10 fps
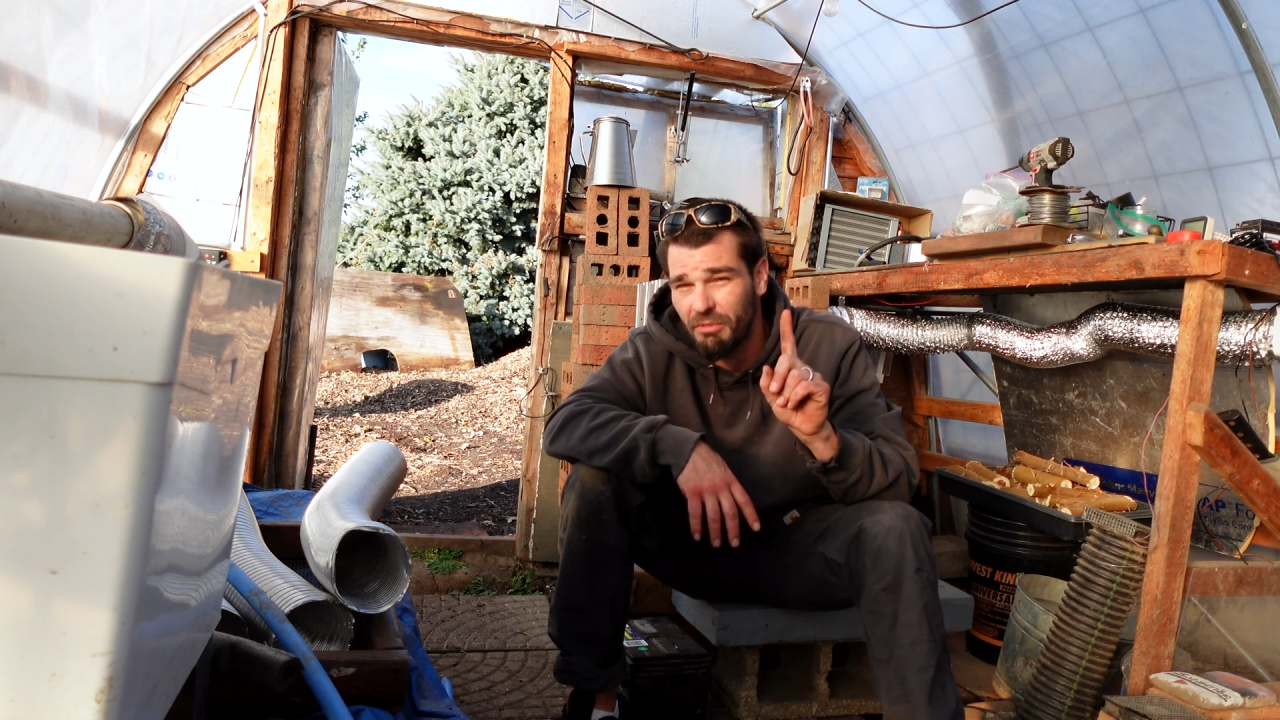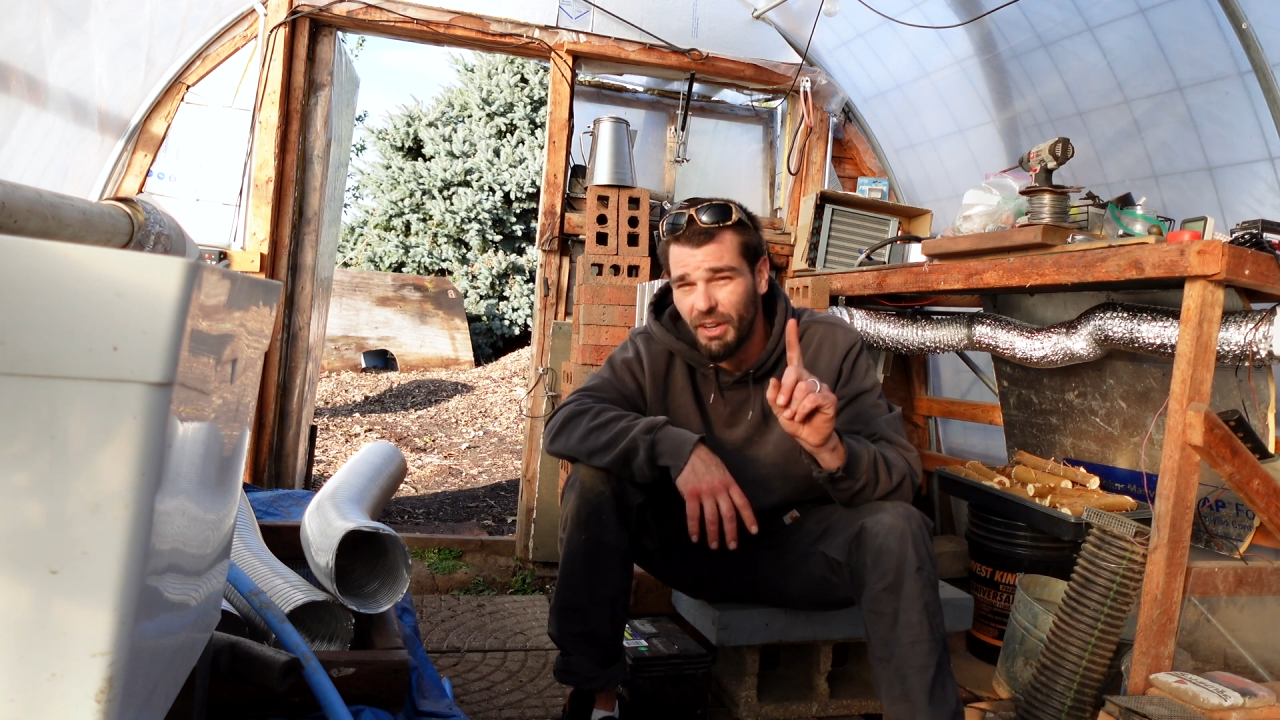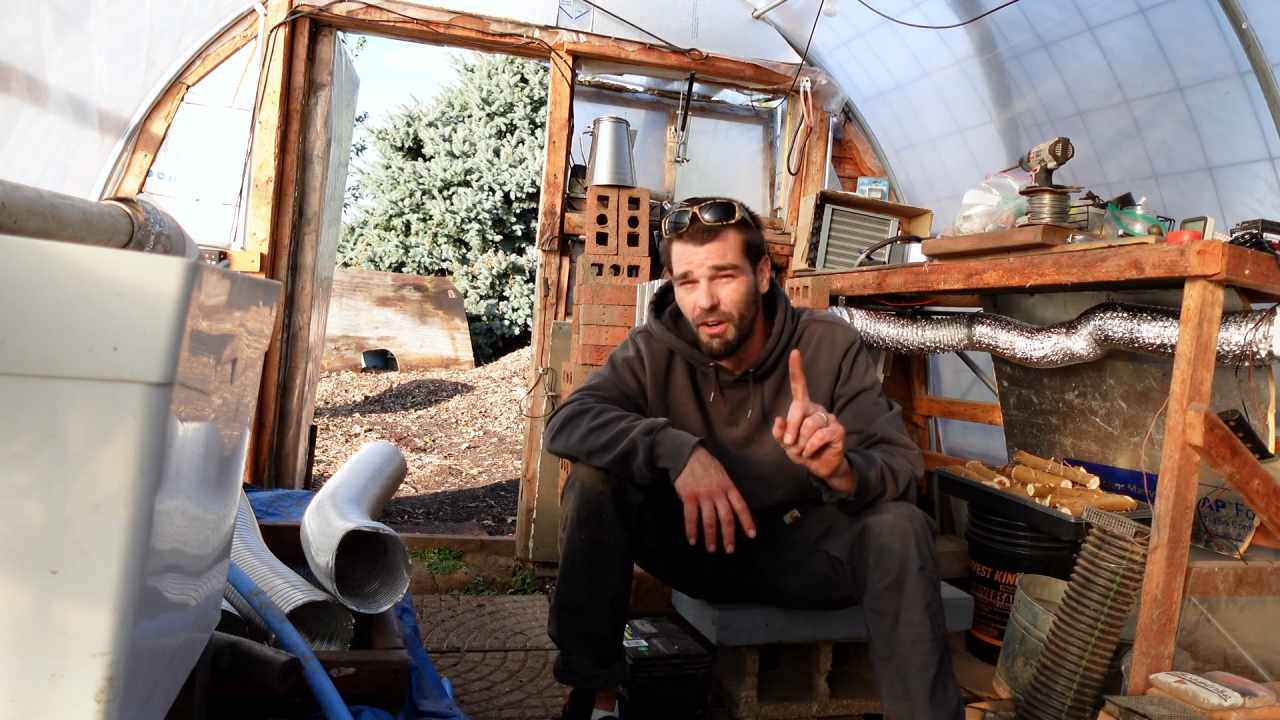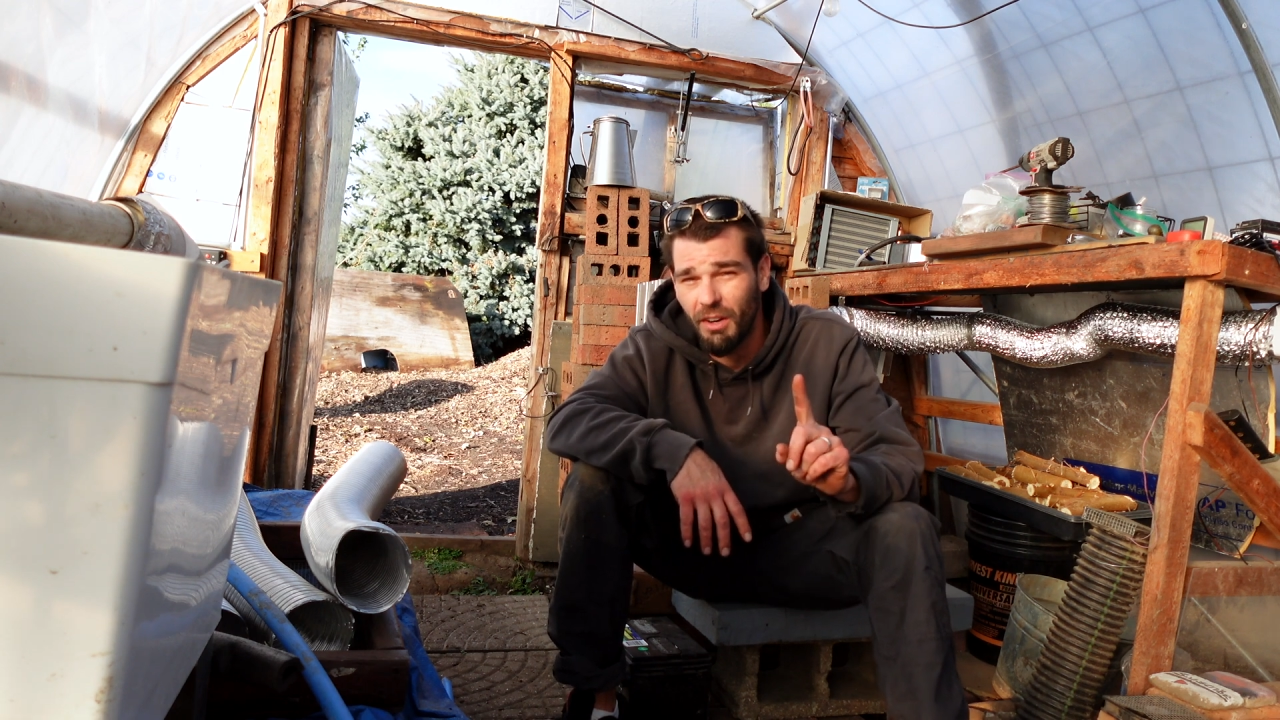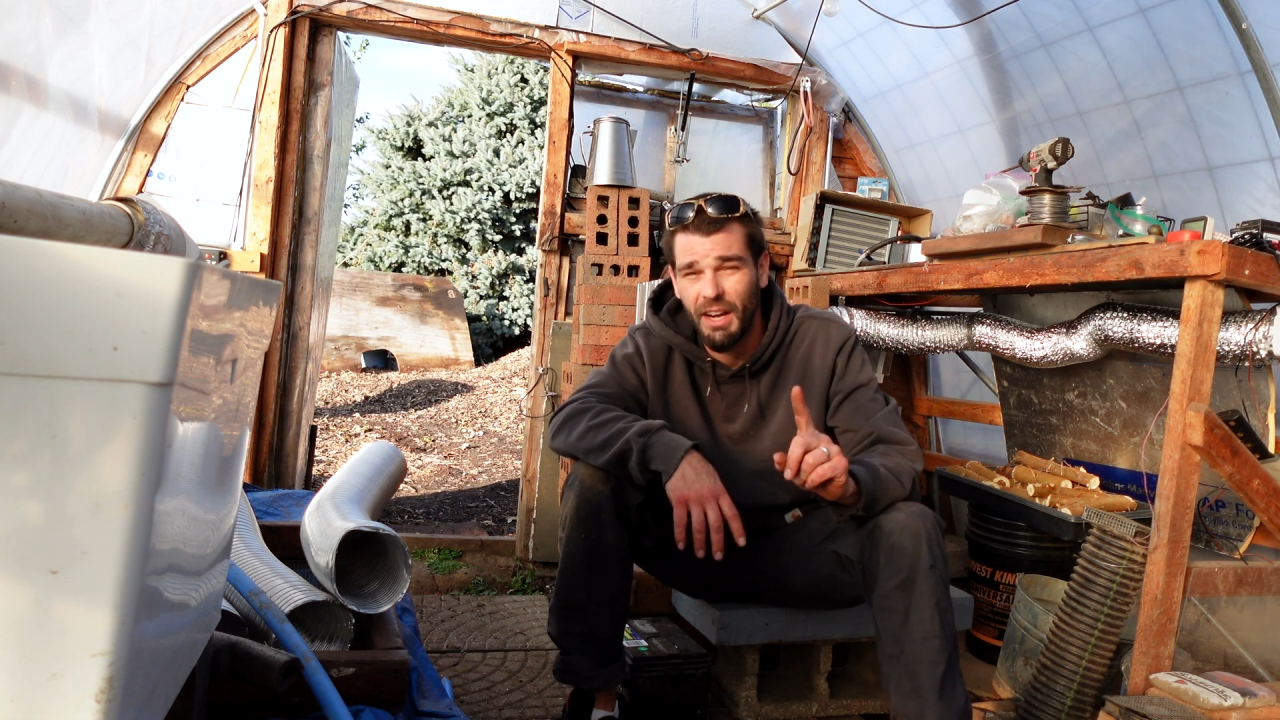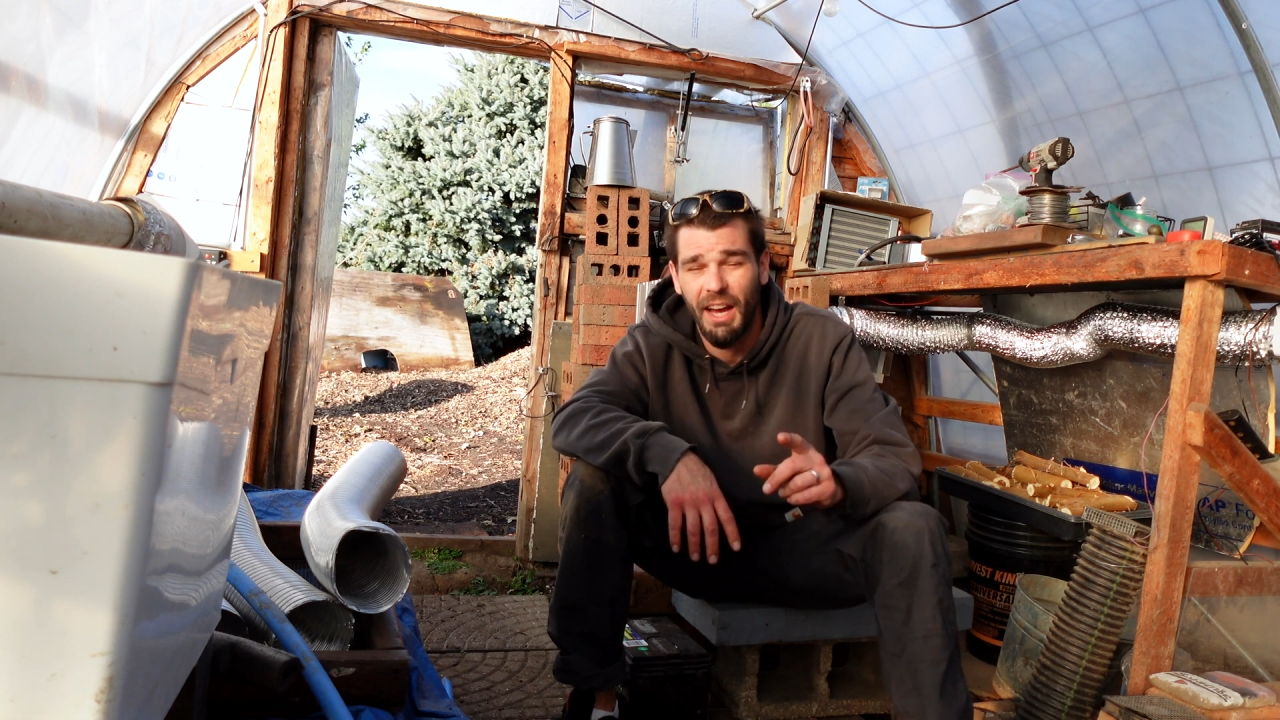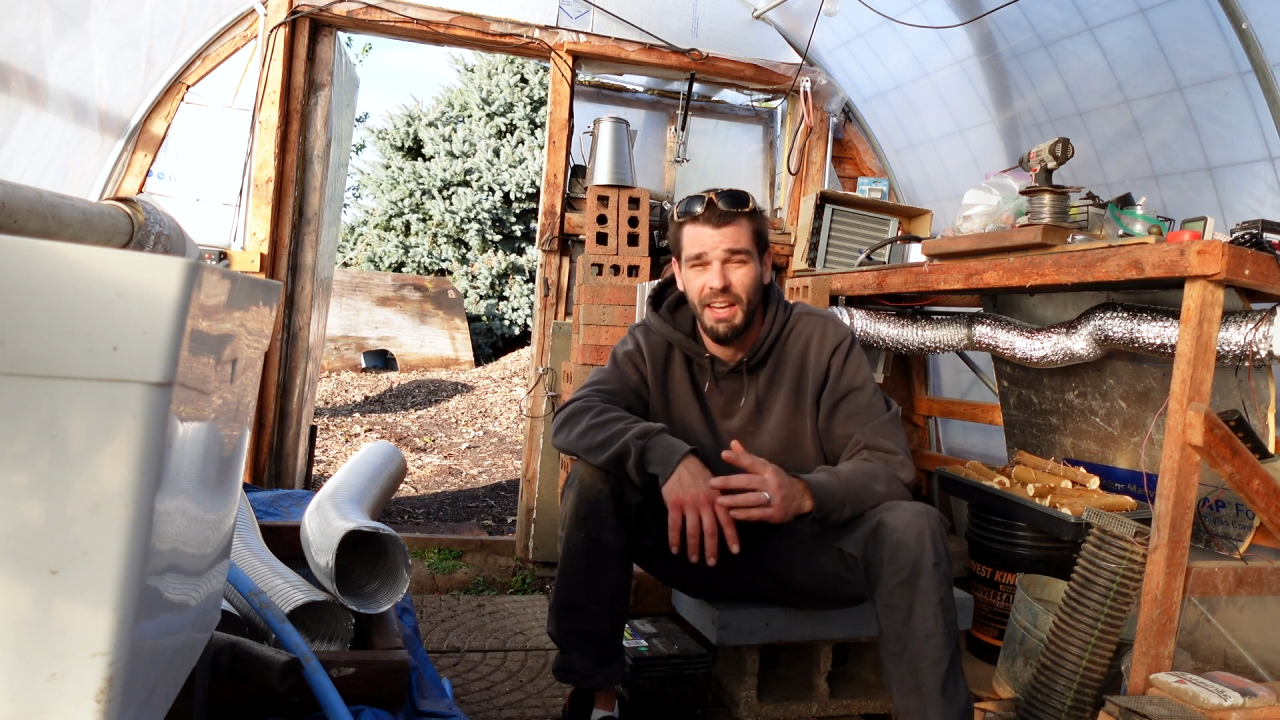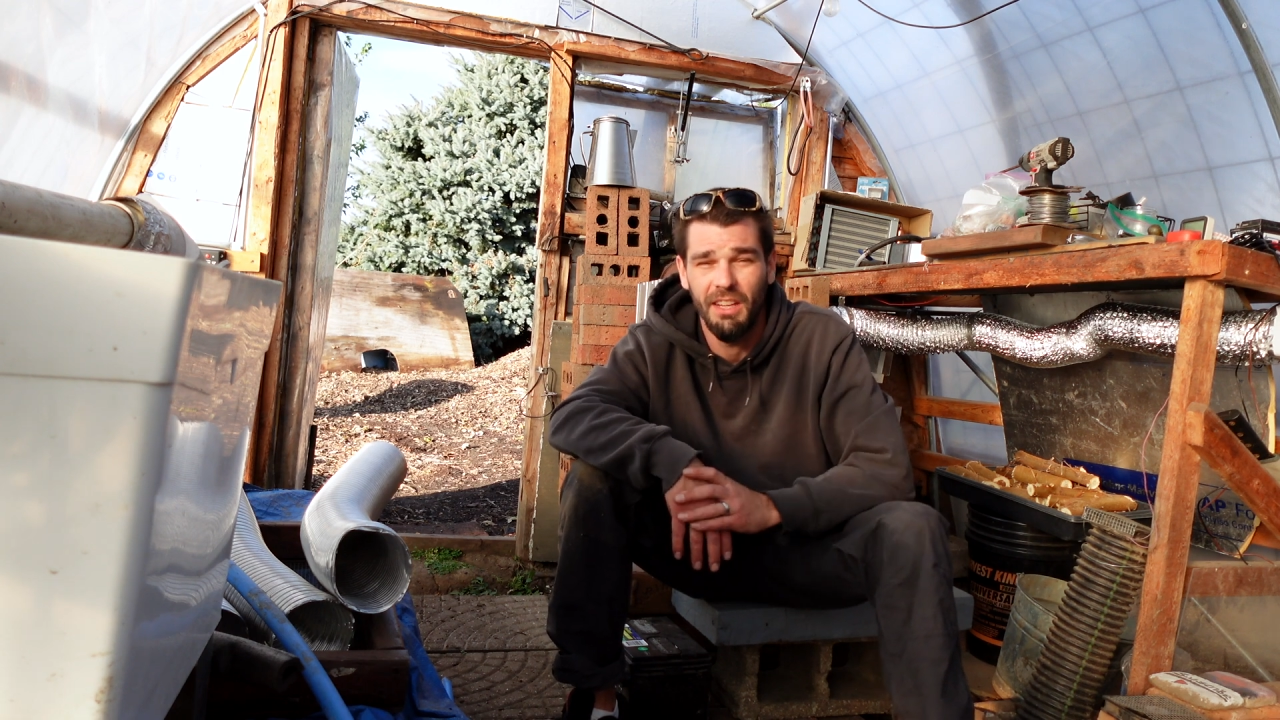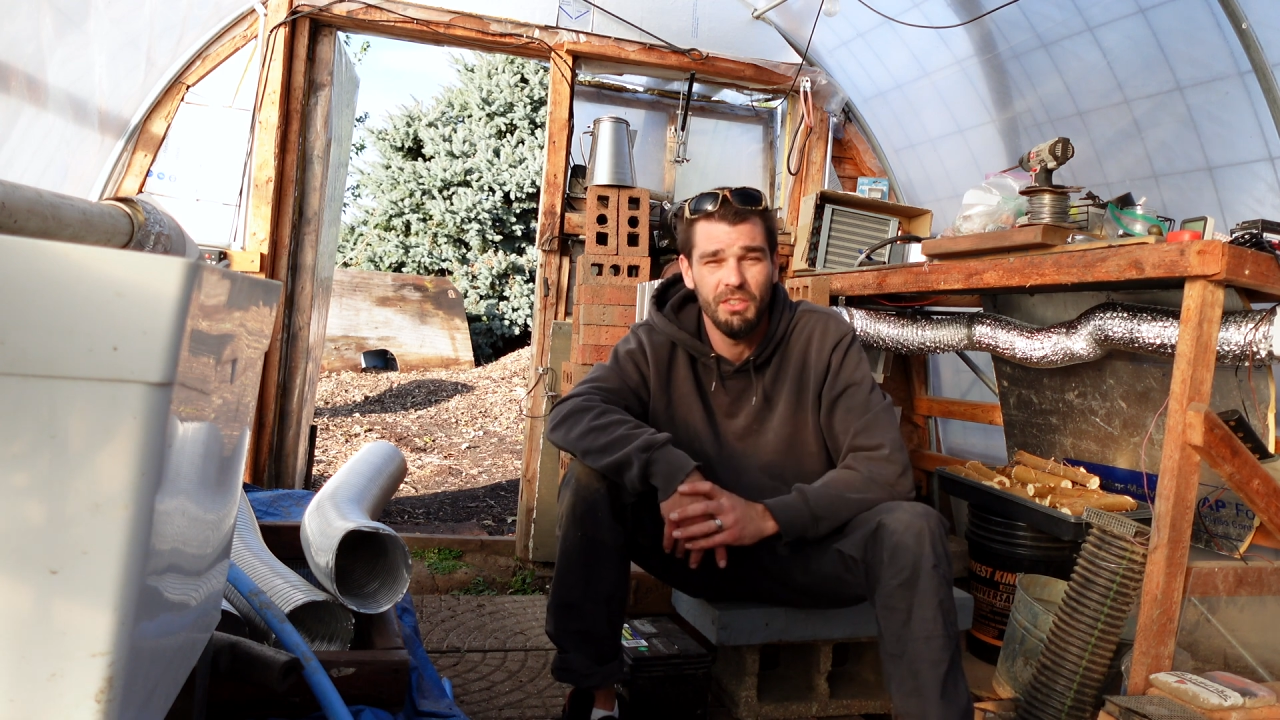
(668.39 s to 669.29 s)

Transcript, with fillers: Fahrenheit.